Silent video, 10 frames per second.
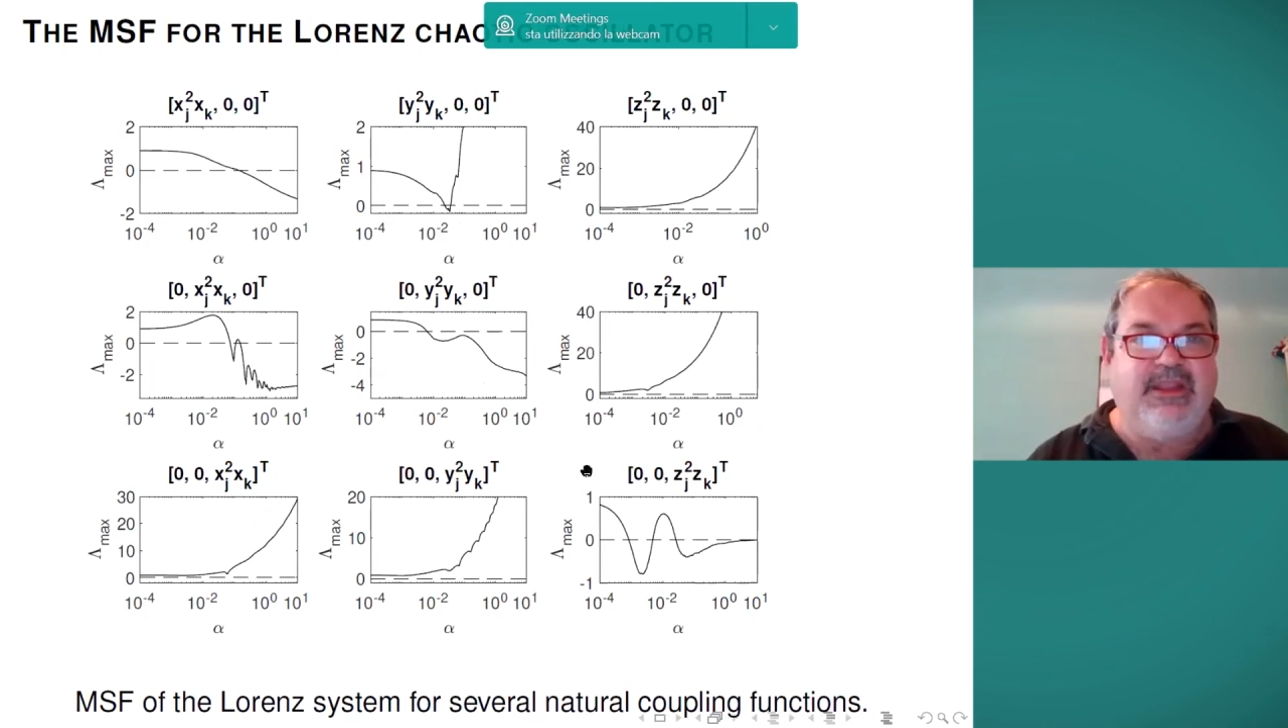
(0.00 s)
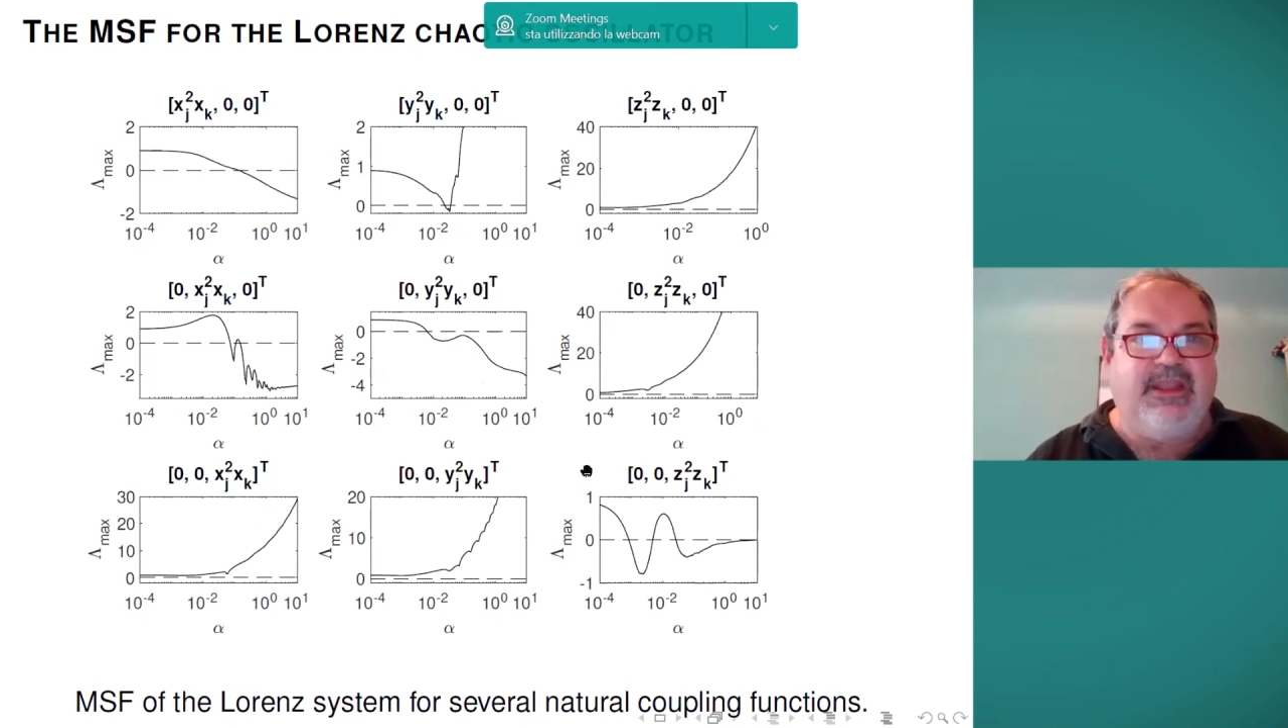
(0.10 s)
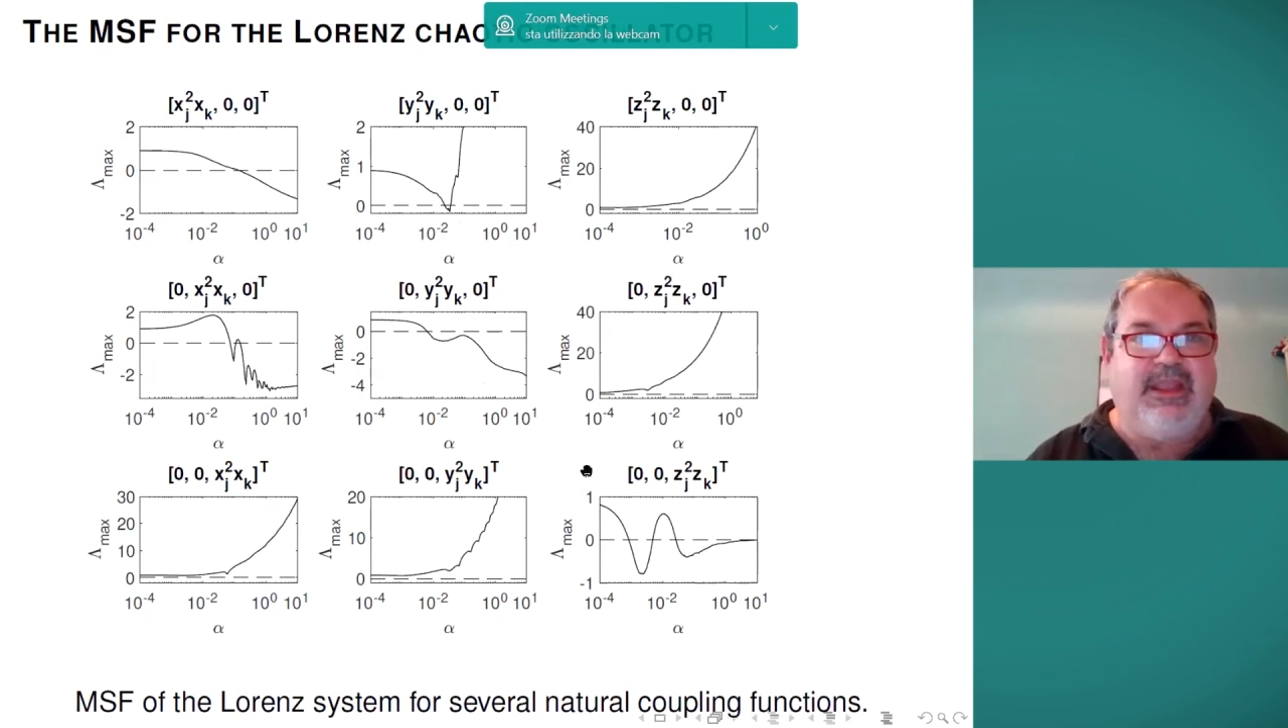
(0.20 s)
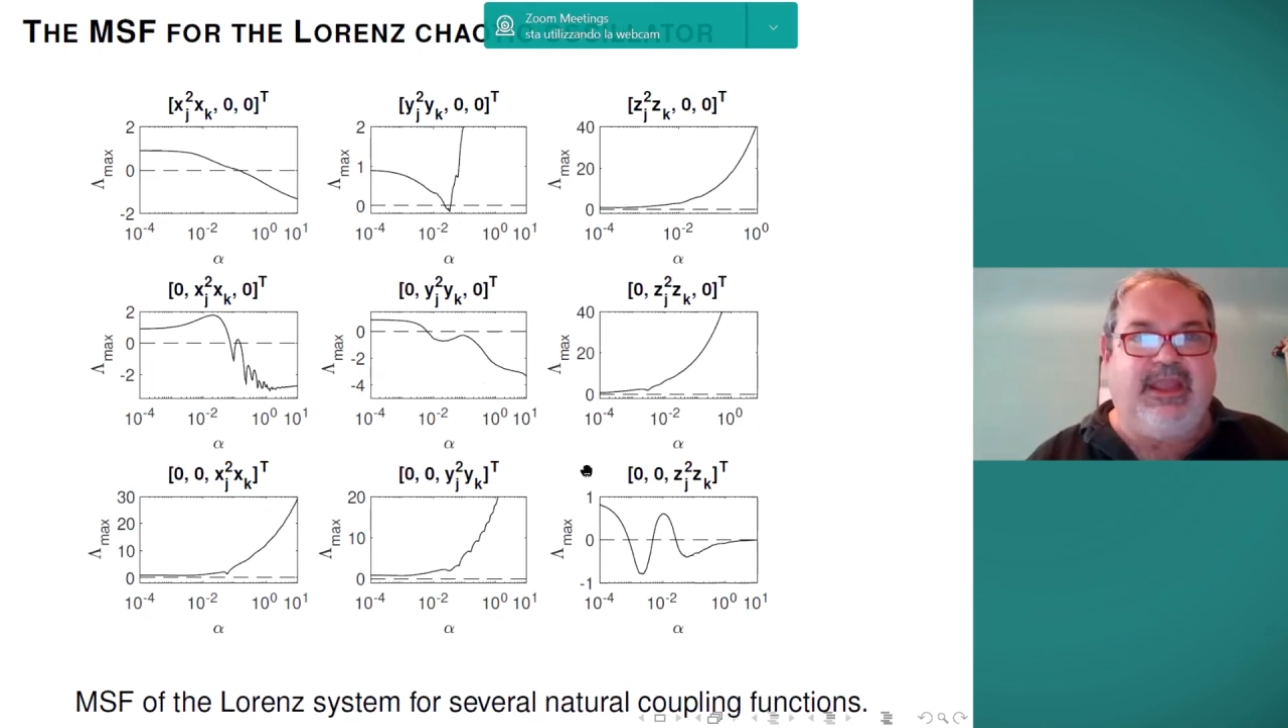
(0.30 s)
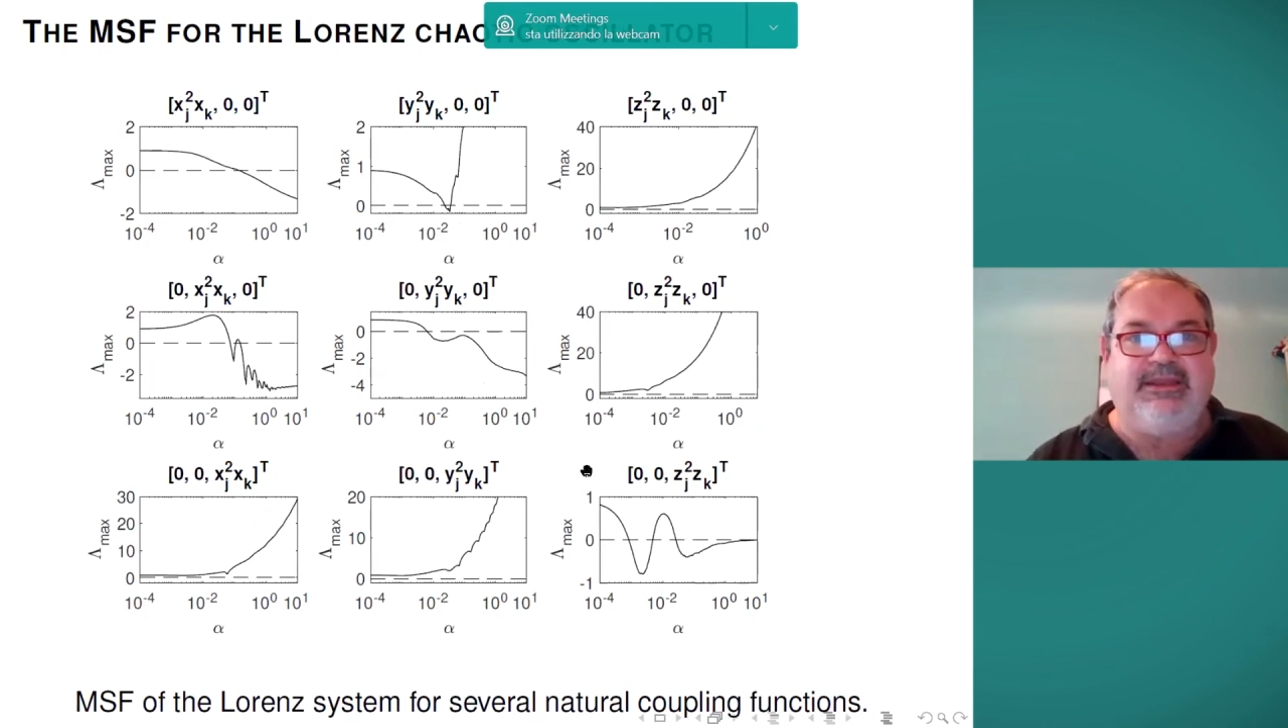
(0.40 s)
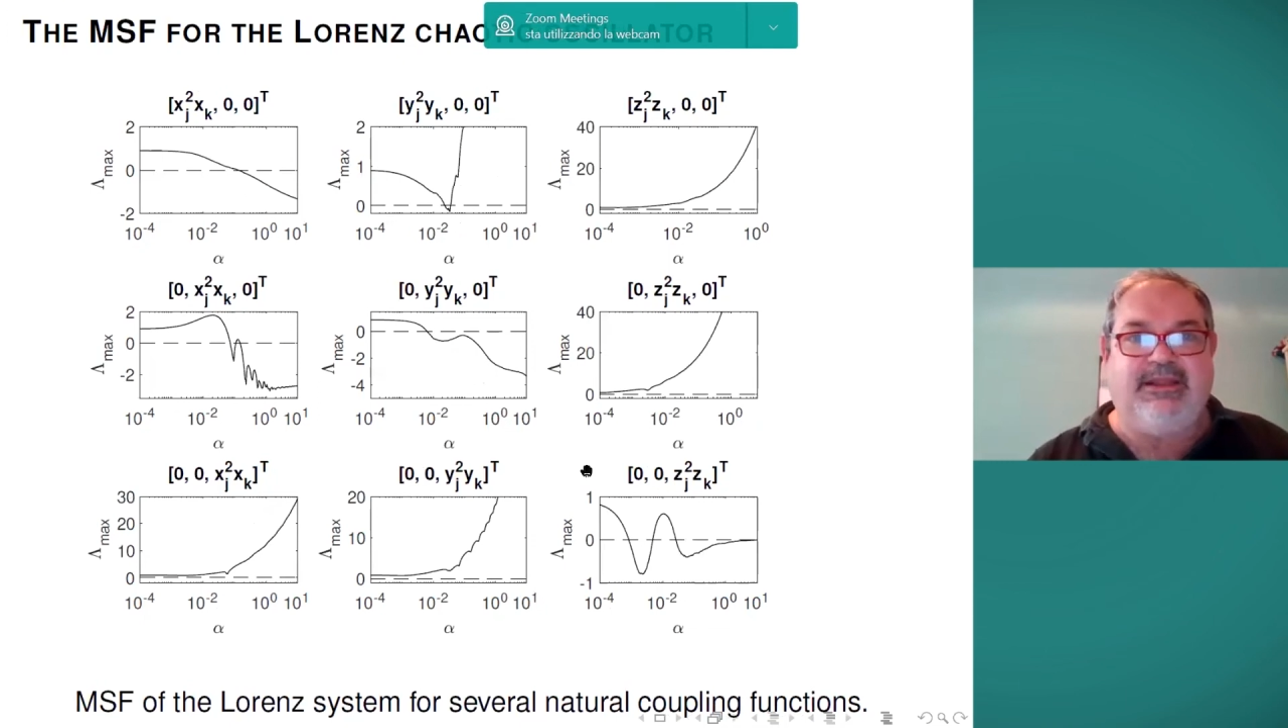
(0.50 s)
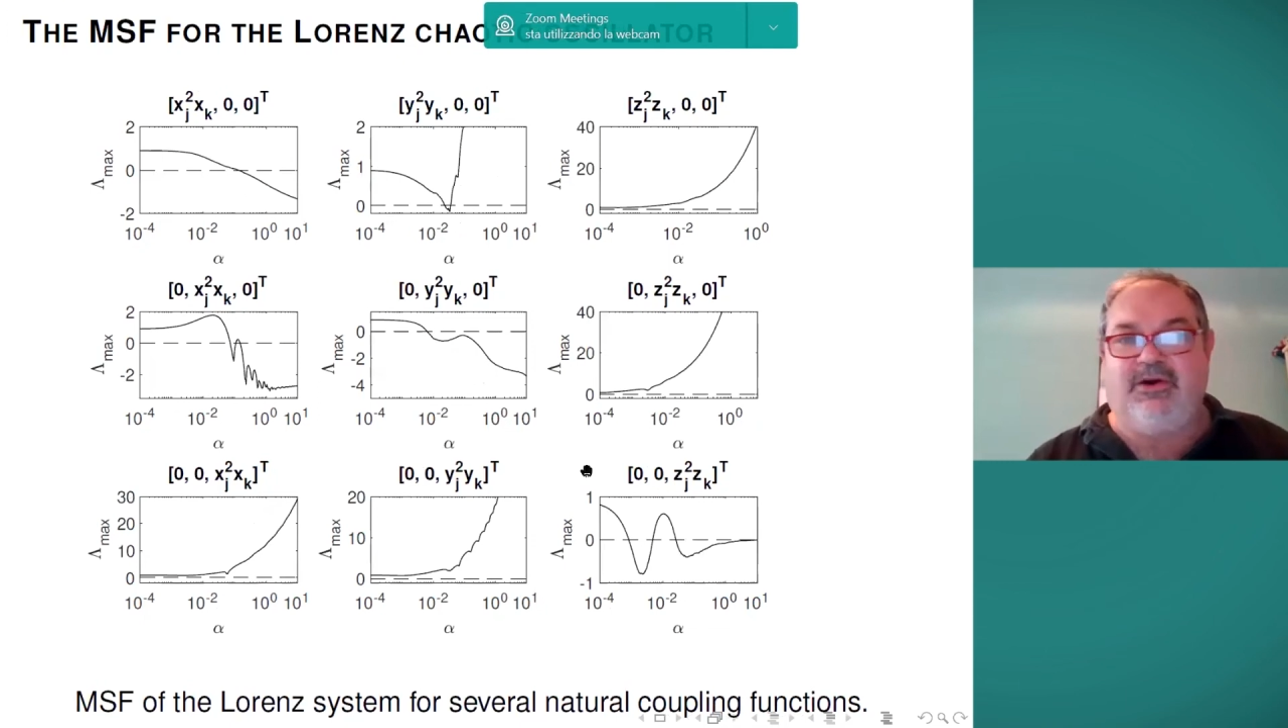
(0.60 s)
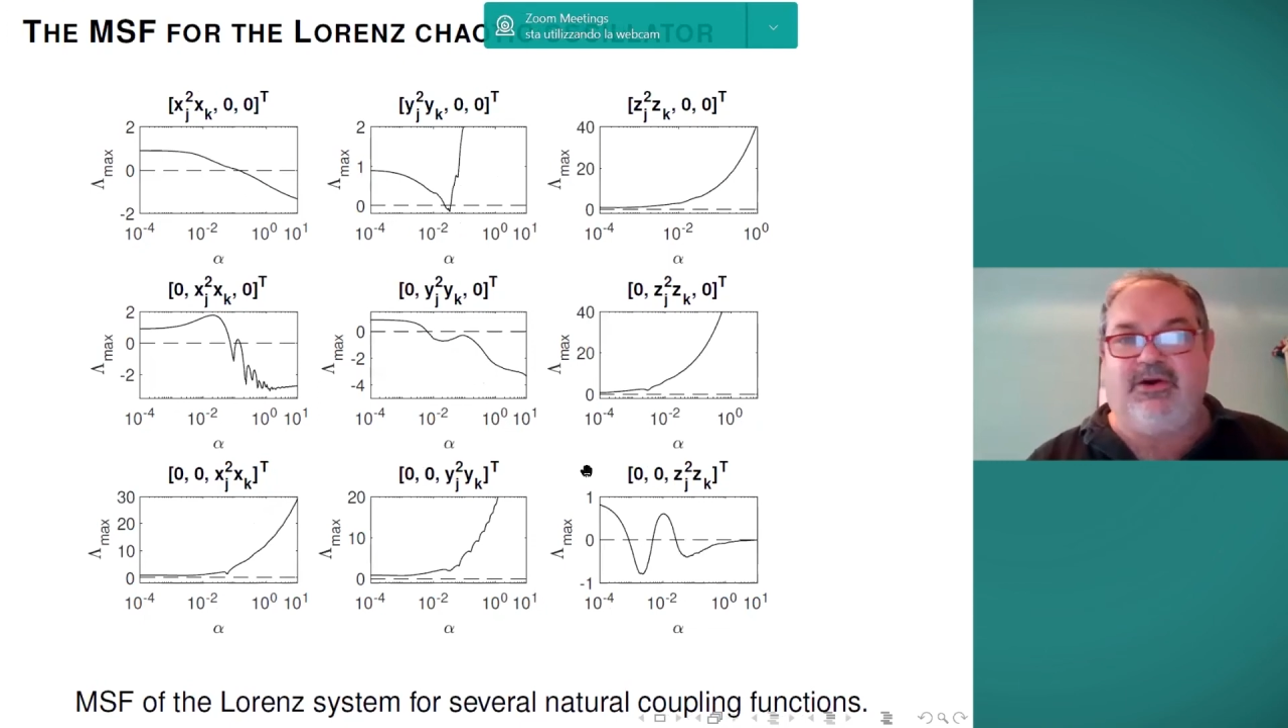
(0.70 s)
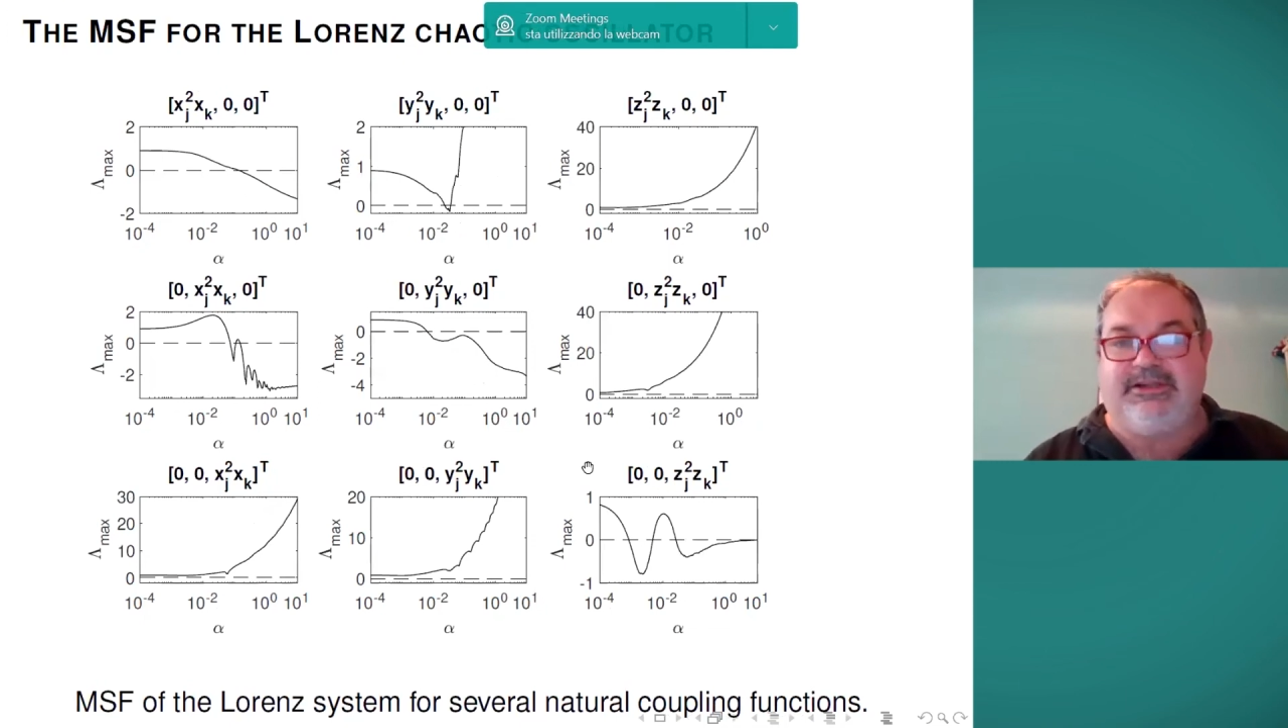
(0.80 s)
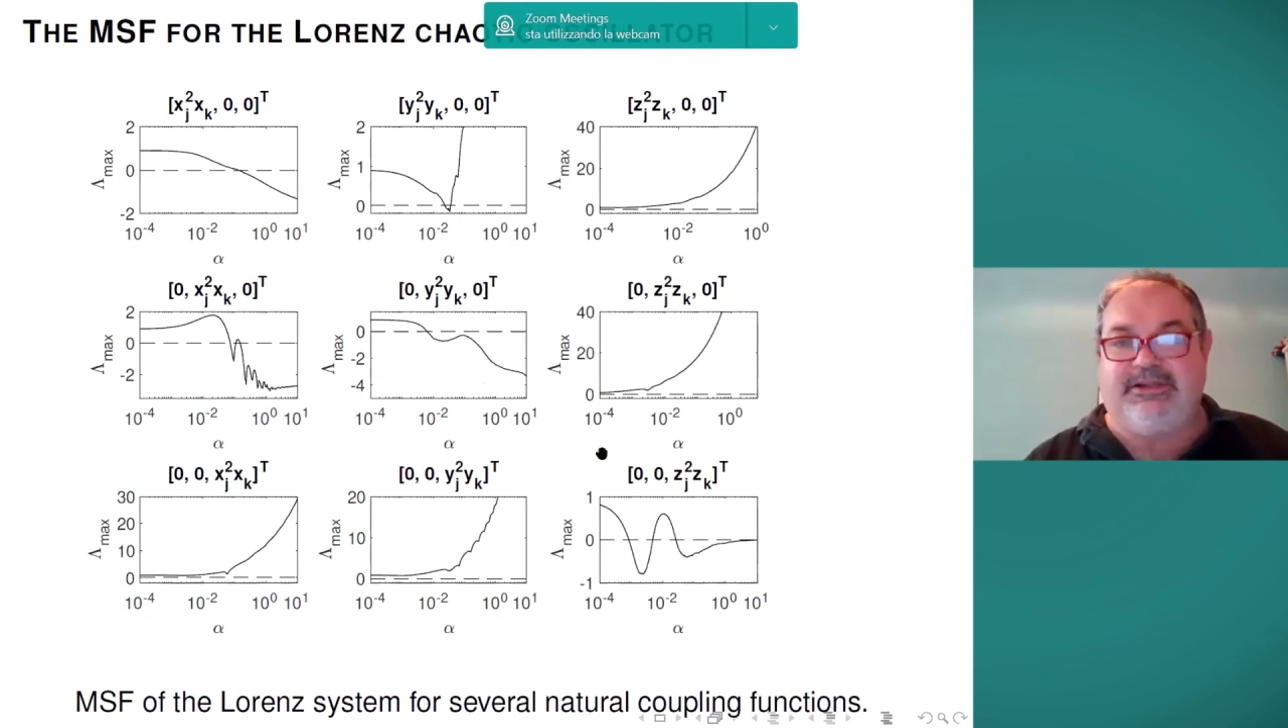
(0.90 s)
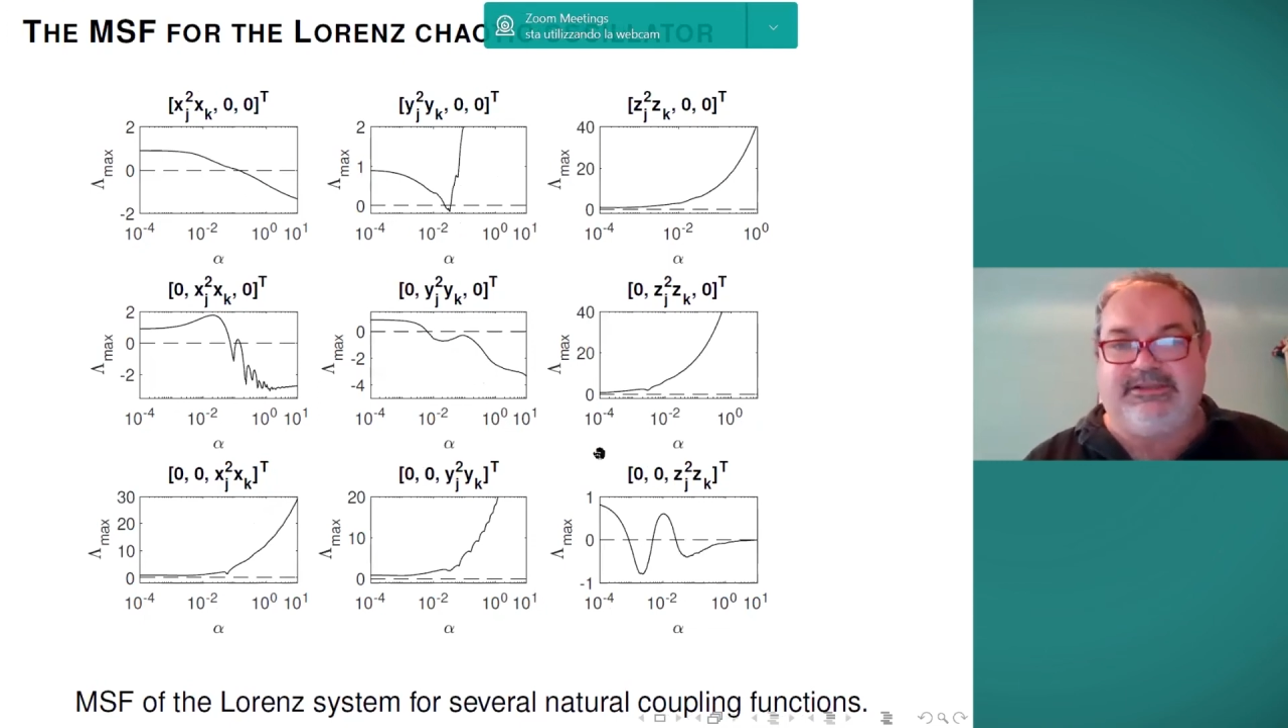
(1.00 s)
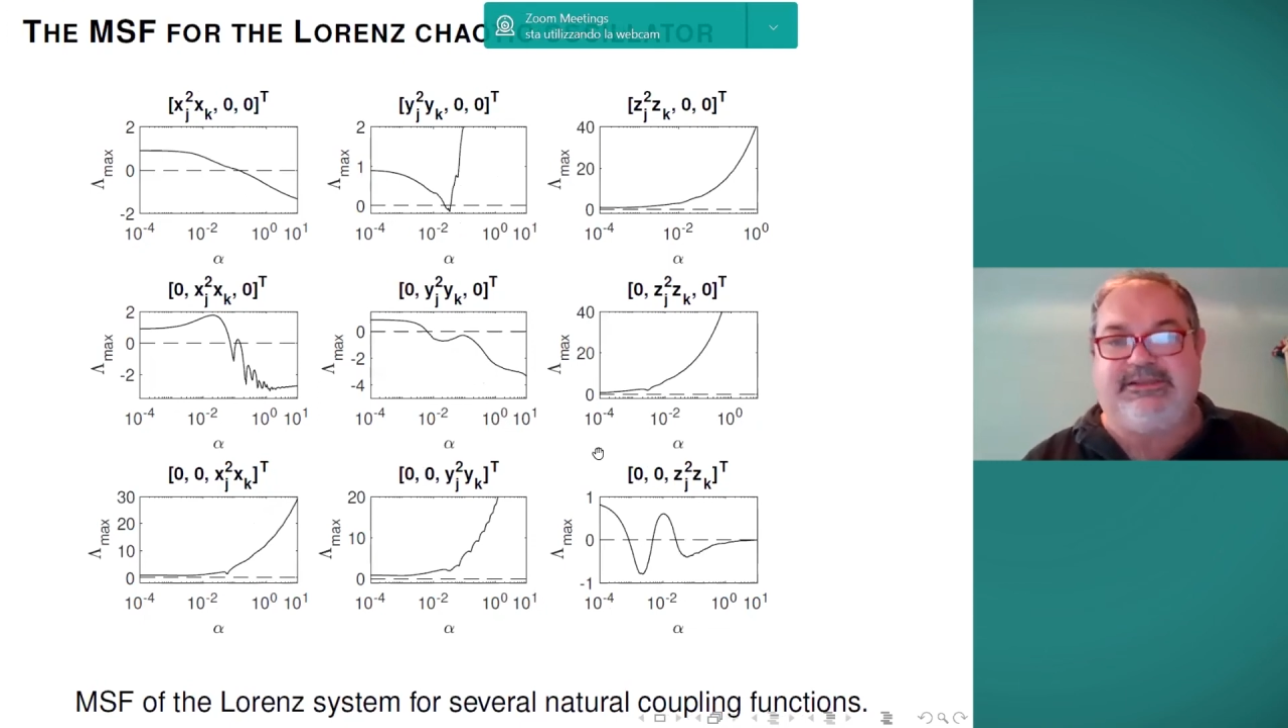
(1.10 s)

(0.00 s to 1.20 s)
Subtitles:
and in Lorentz